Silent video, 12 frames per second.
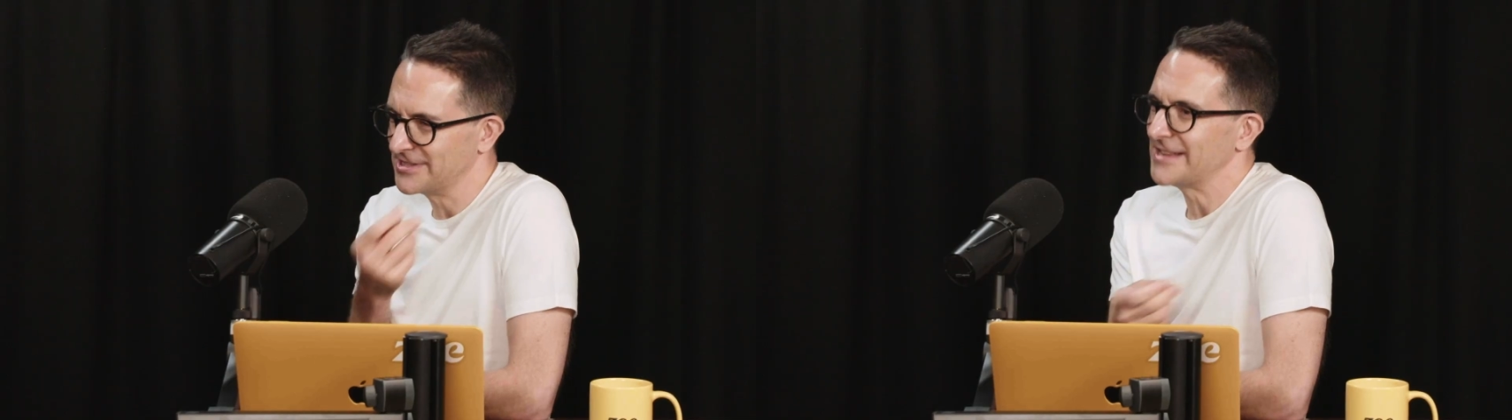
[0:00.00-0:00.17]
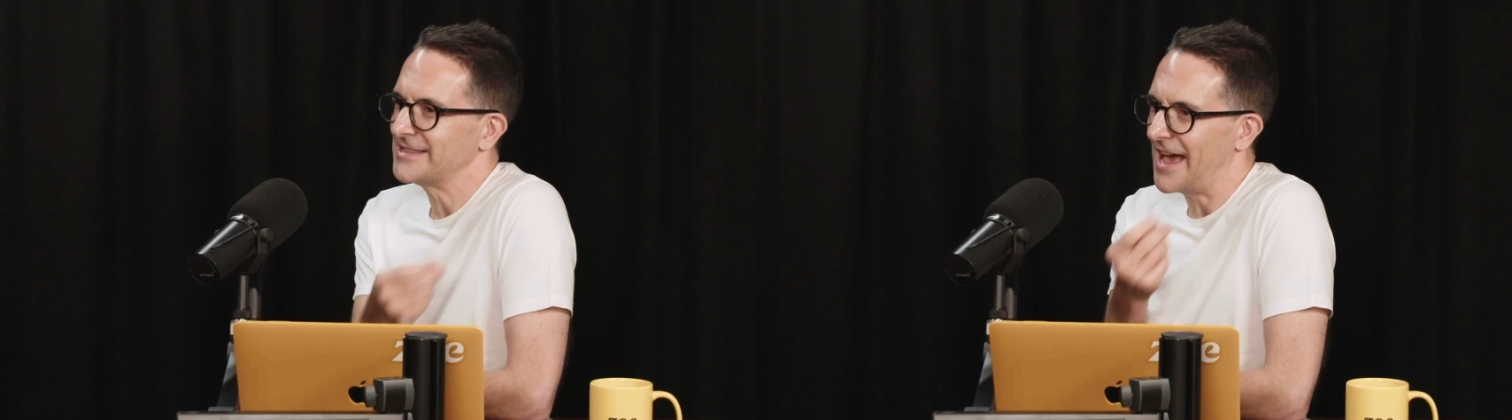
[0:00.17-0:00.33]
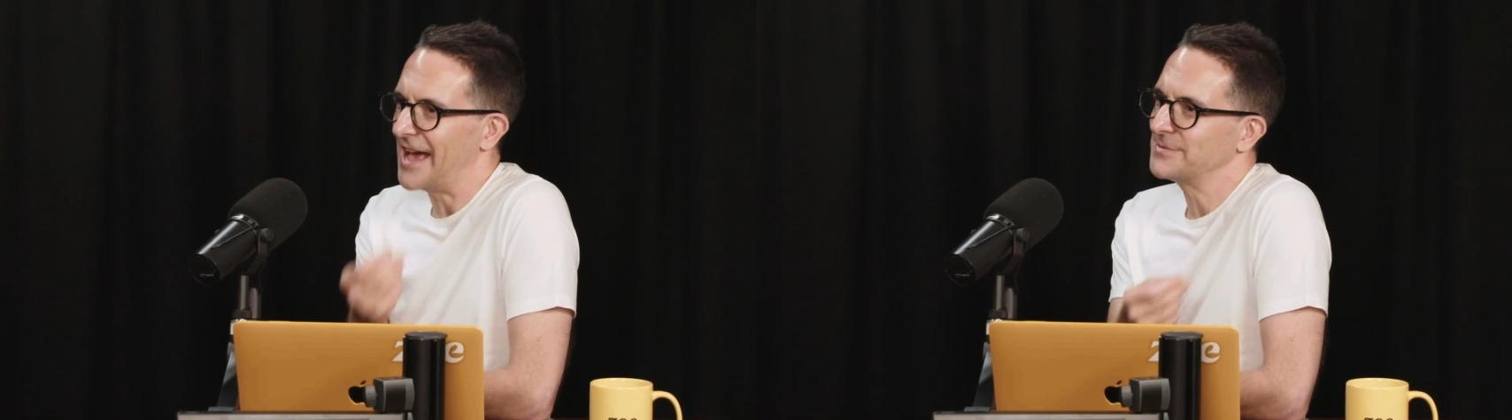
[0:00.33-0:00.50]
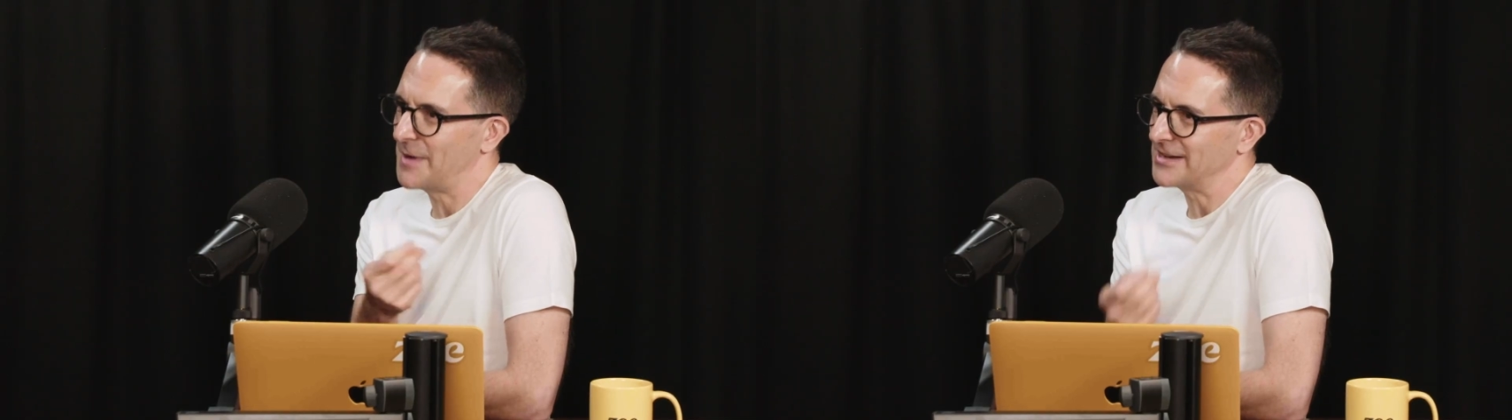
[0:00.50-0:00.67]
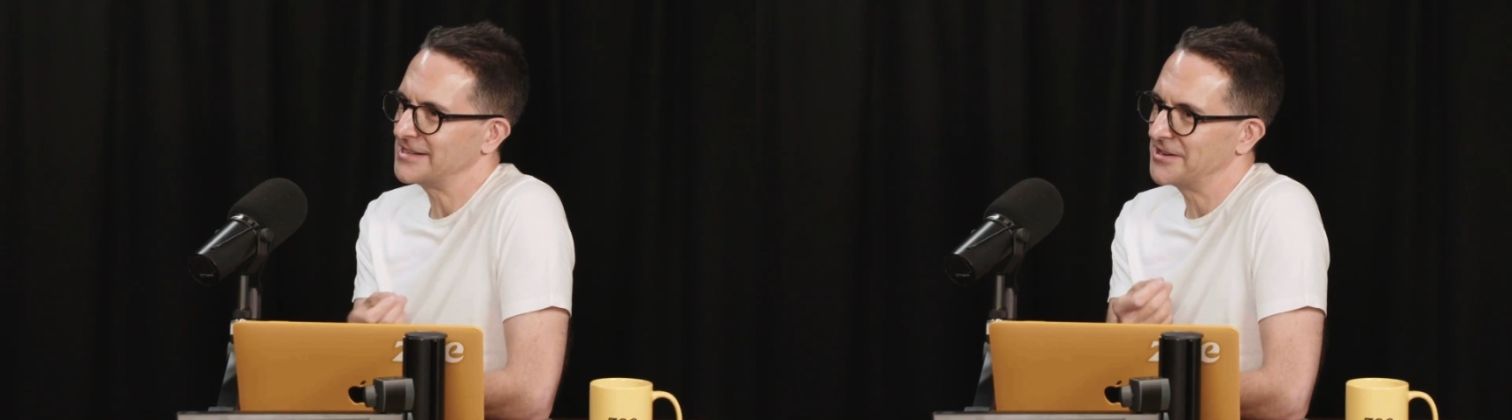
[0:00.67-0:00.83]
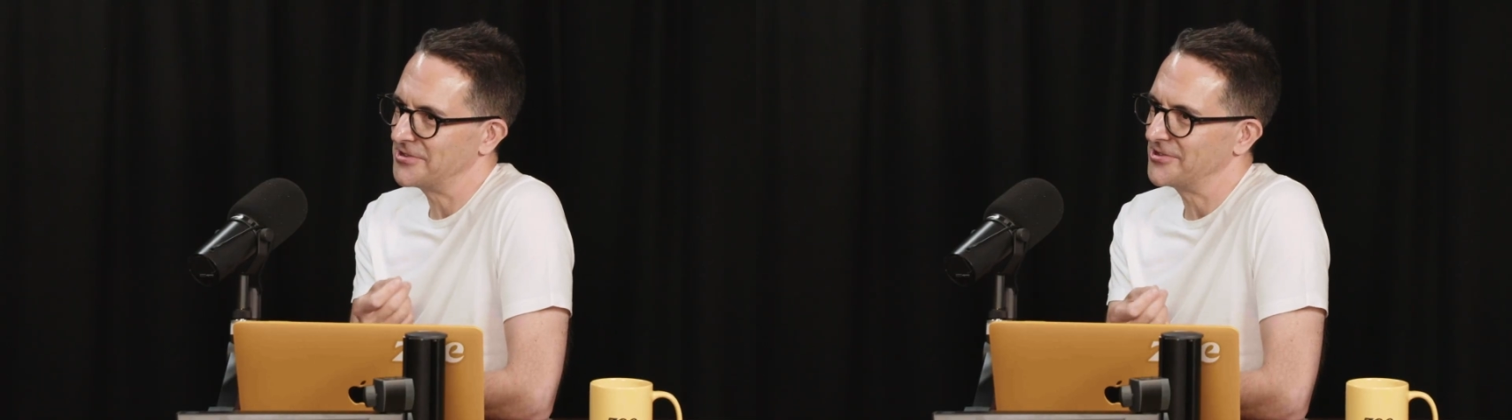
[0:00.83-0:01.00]
says it has
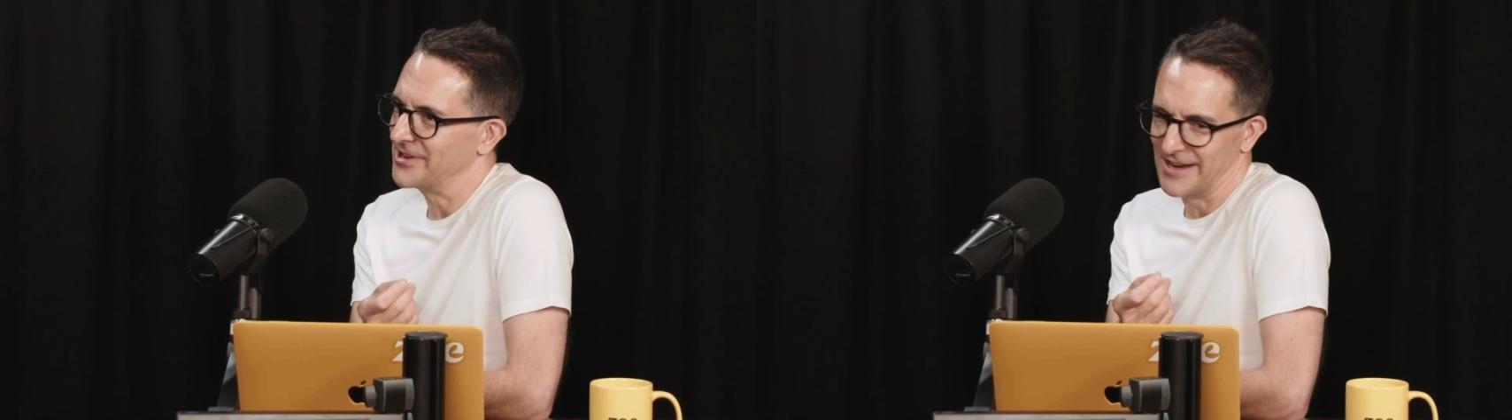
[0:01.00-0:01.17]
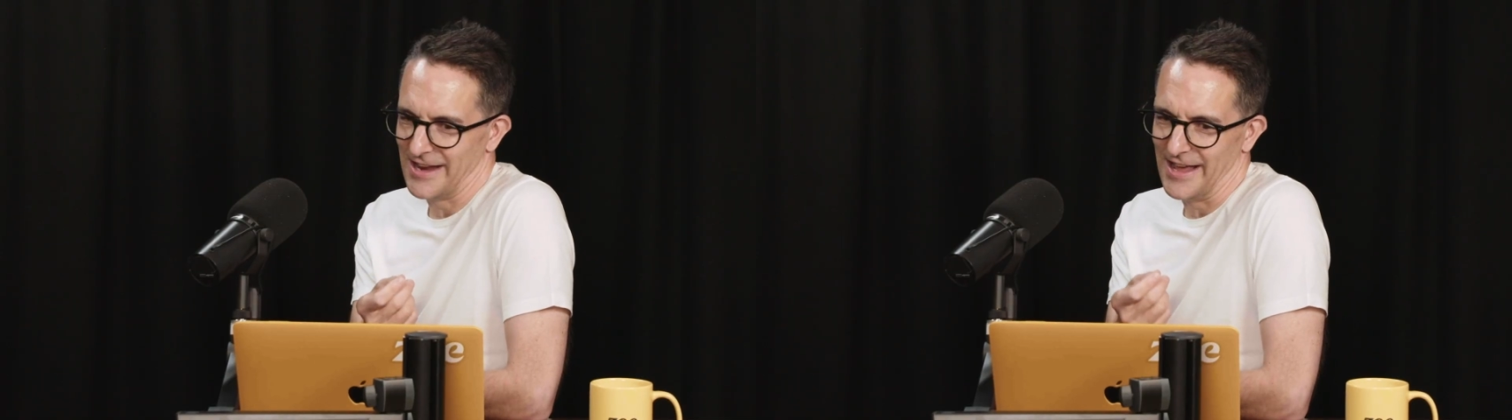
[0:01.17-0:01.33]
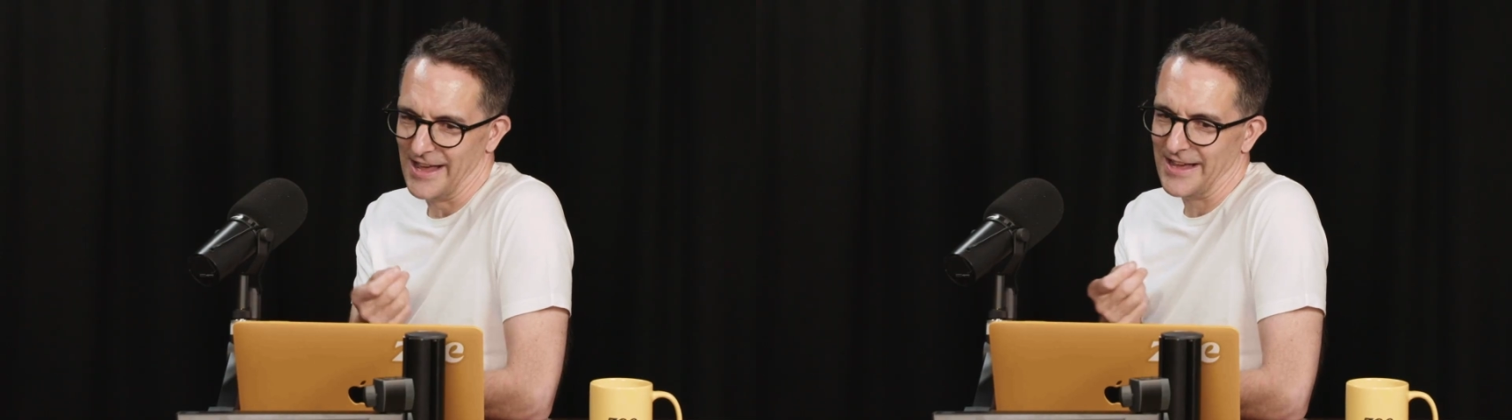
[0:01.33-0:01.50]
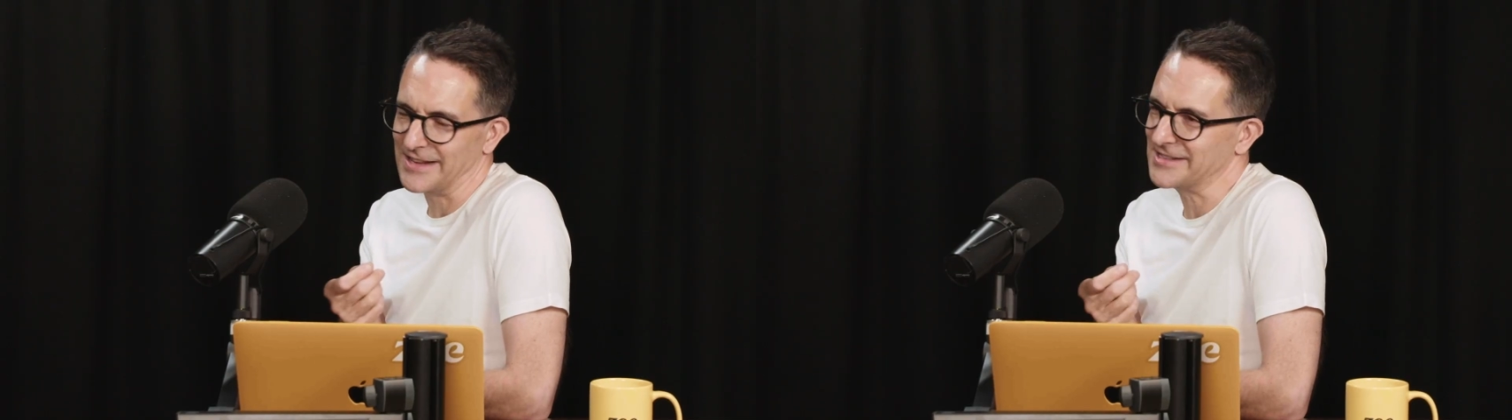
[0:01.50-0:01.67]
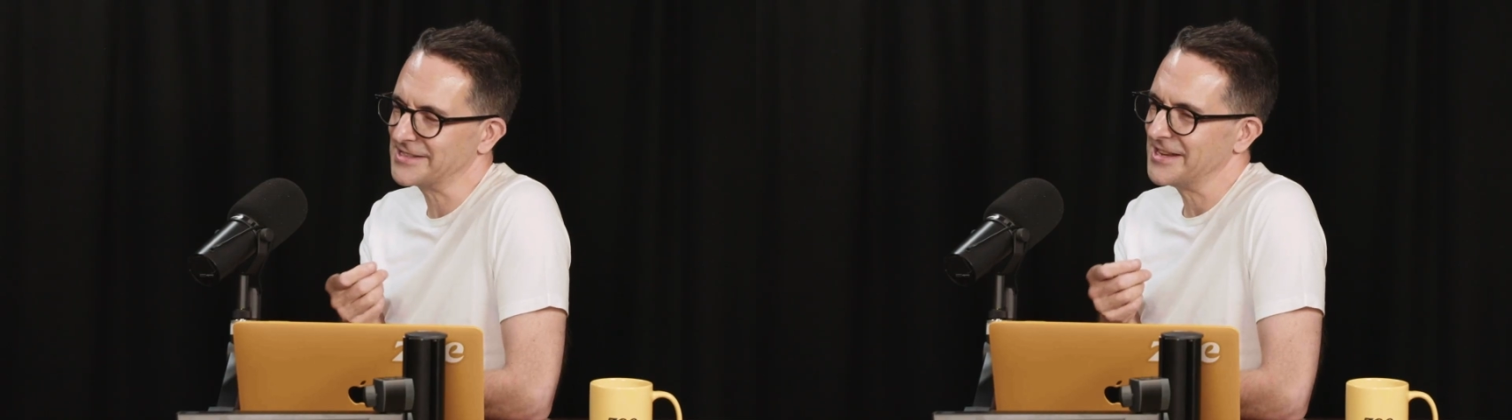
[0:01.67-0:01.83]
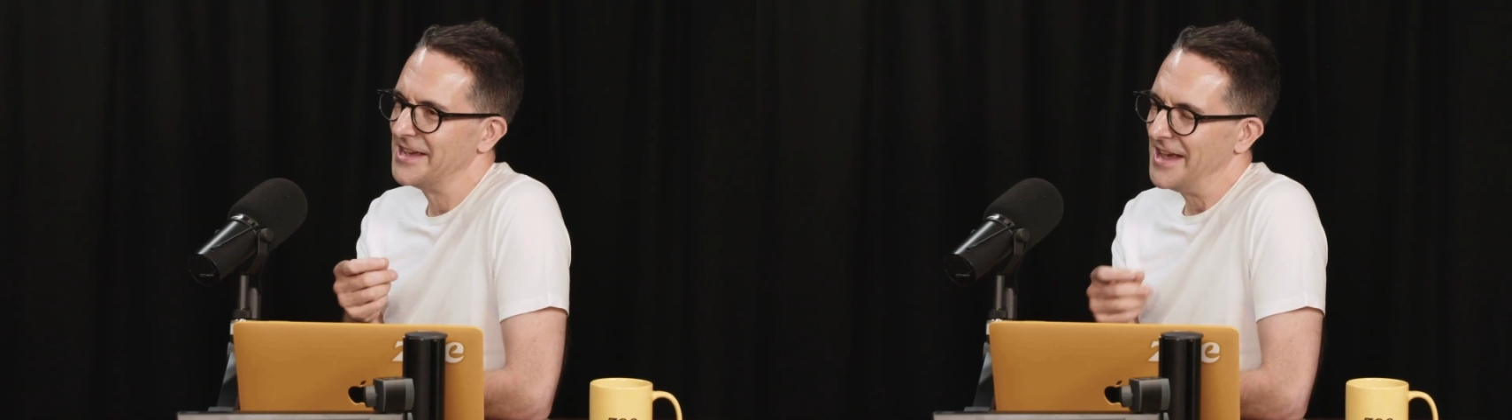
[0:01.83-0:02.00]
bacteria in
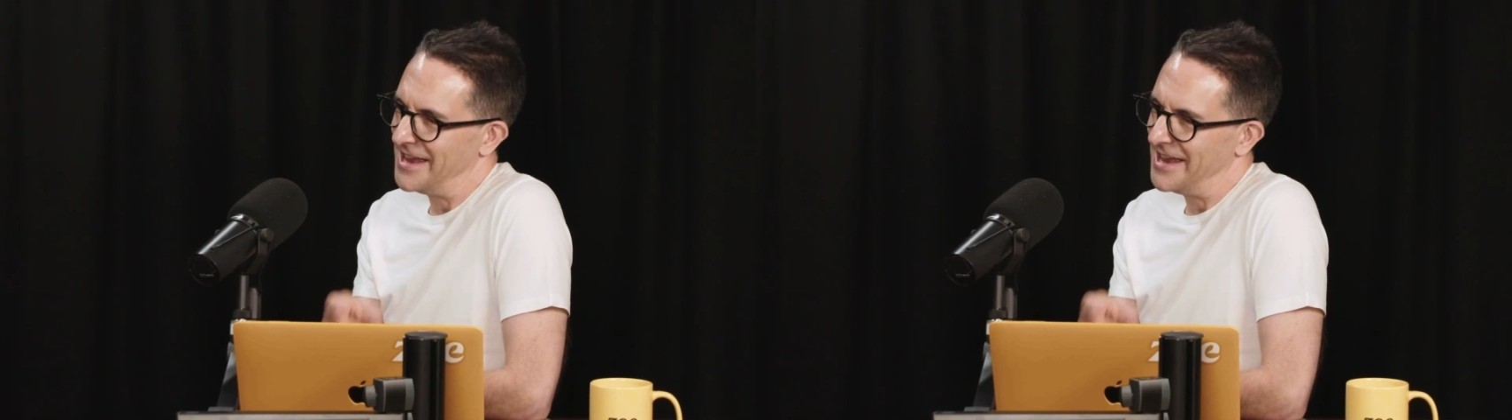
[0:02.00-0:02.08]
it.